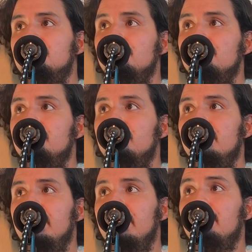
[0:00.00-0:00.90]
Maybe. Oh, yeah,
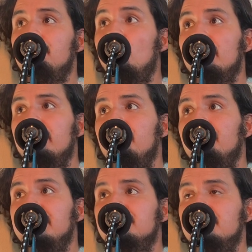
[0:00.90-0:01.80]
because you did it like a
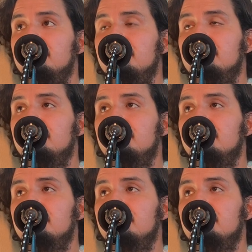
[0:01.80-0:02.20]
quarter or two after,